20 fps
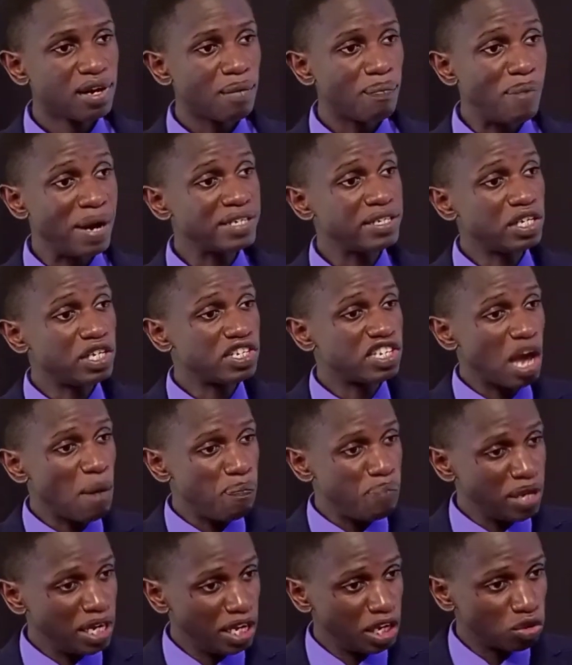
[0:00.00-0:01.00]
But it is
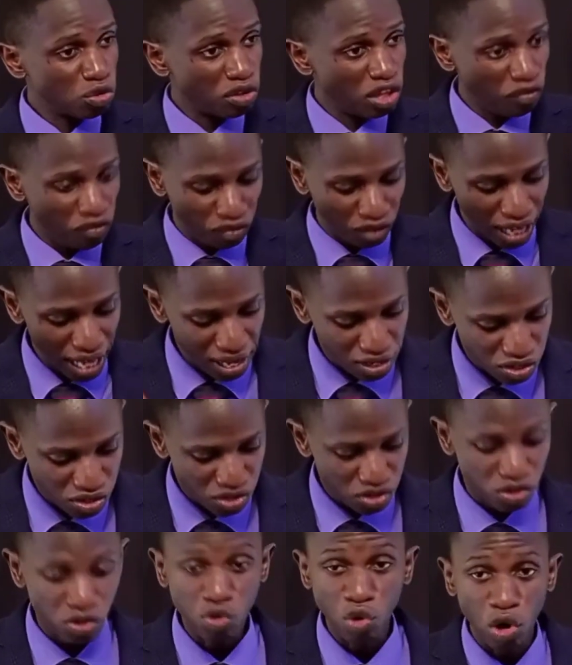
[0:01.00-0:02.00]
appealing to the
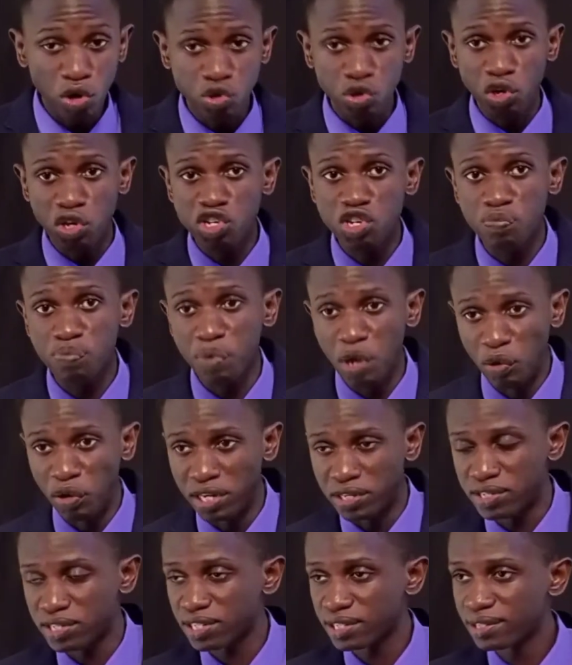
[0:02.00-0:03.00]
flesh, not to your
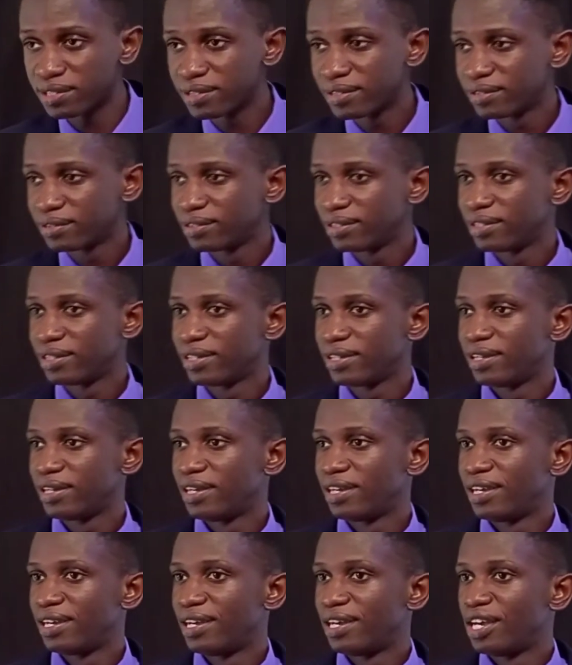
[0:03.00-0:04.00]
spirit.
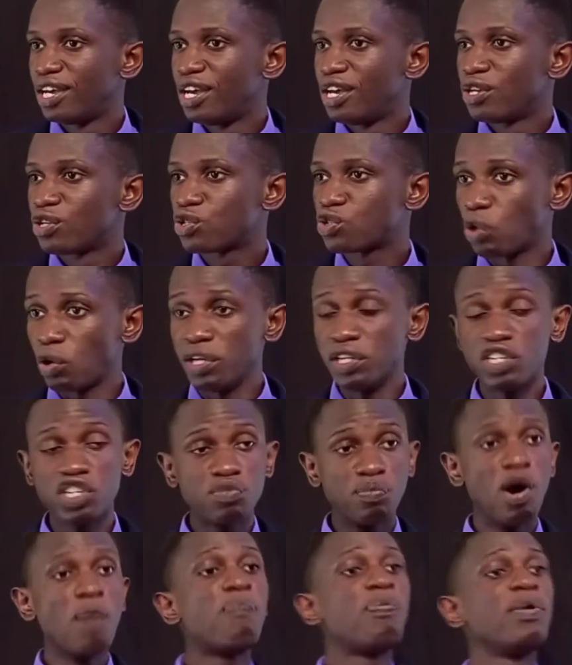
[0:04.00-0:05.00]
So it
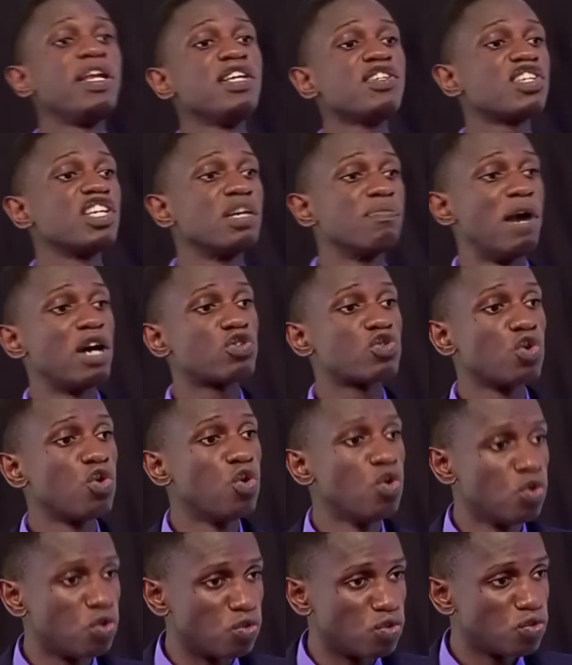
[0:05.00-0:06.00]
is more pleasing, but to
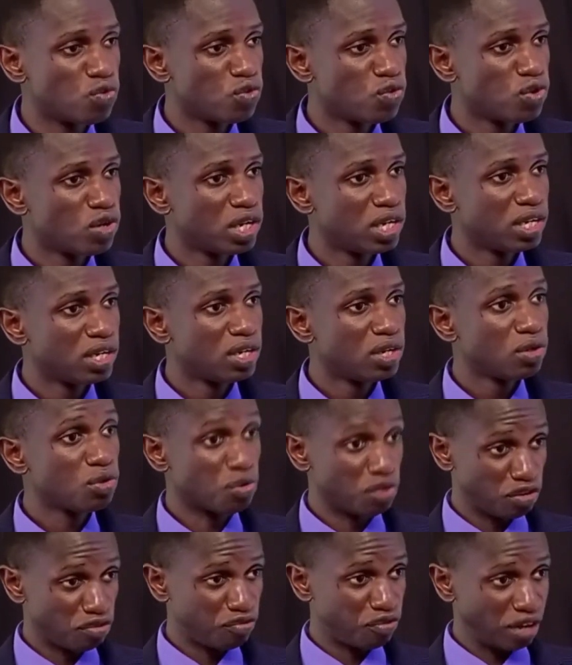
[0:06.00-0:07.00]
who?
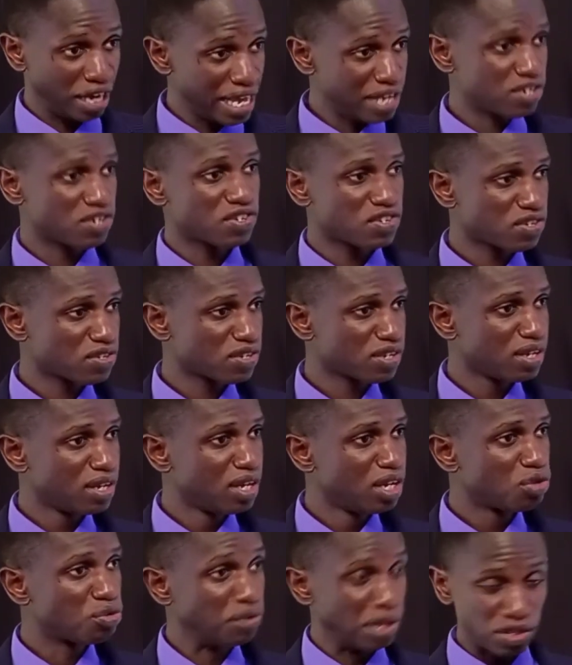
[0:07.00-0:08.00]
To the flesh,
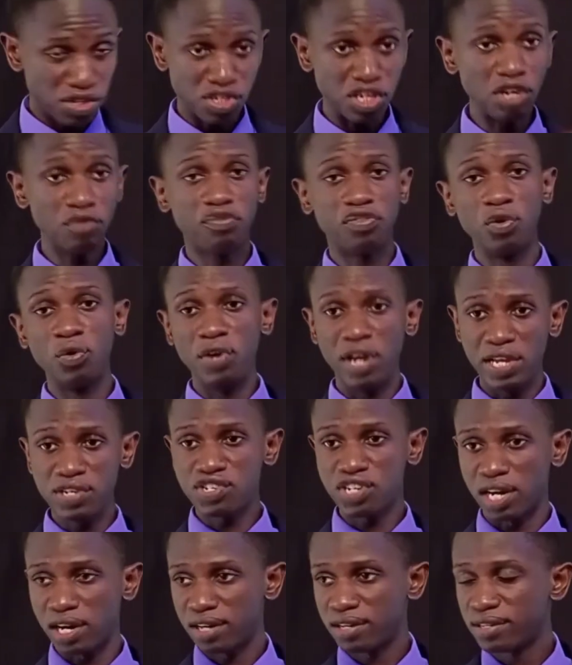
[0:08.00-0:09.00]
to the sinful
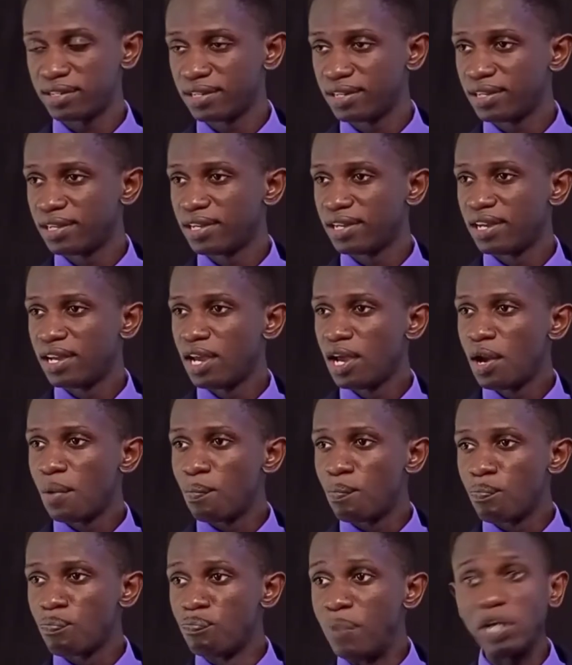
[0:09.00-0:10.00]
nature,
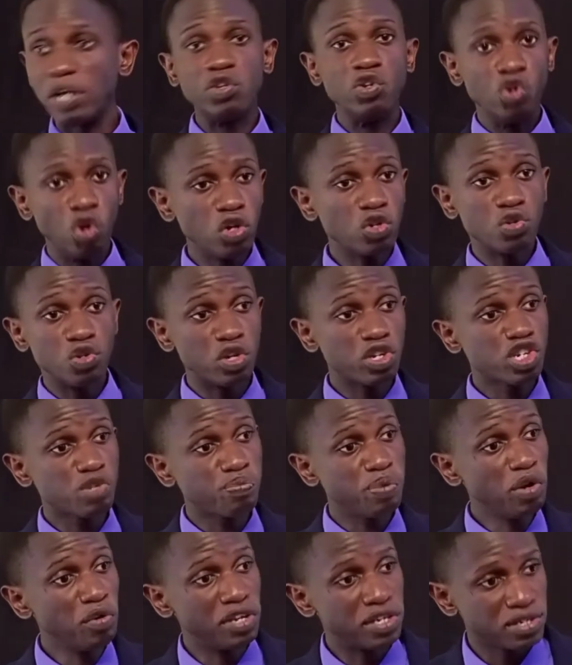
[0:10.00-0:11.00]
but not to your
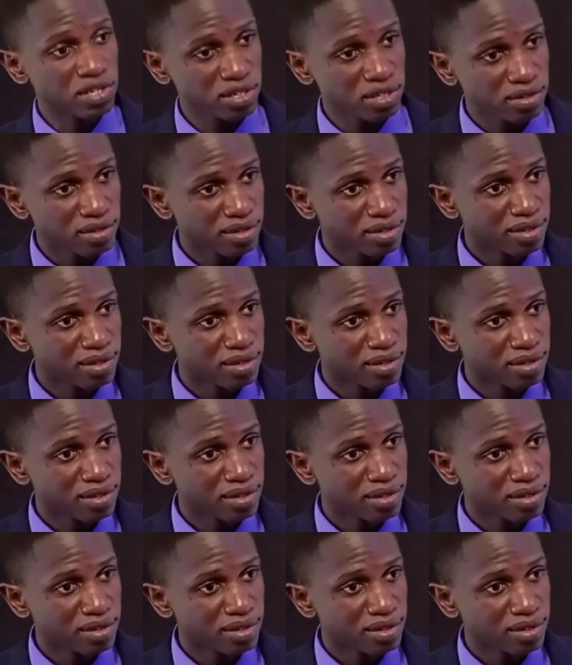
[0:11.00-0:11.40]
spirit.